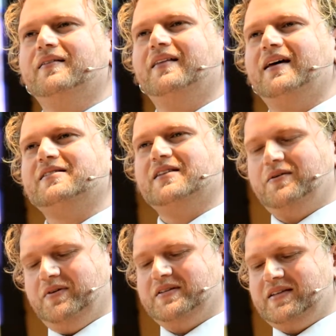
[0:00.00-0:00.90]
Leslie
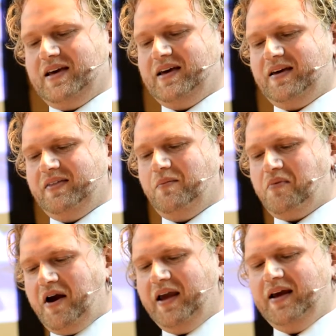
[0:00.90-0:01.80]
was saying, the
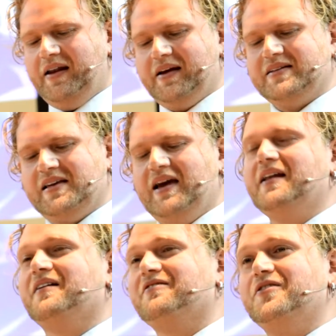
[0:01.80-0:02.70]
bright and
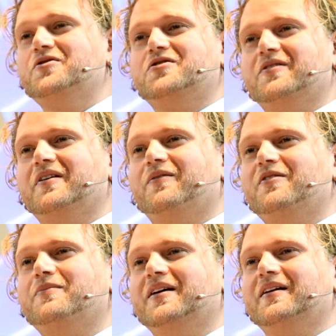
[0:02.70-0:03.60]
exciting future that
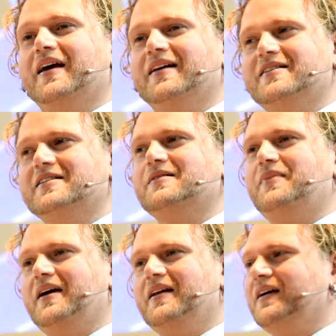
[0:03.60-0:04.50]
we've been
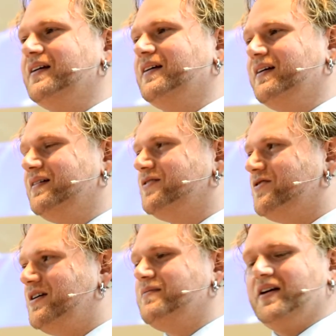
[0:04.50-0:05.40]
anticipating,
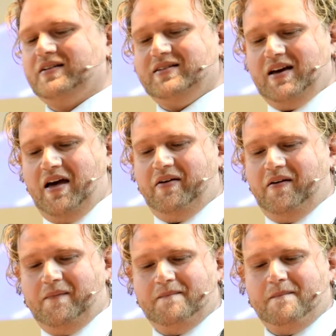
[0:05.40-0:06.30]
dreaming together.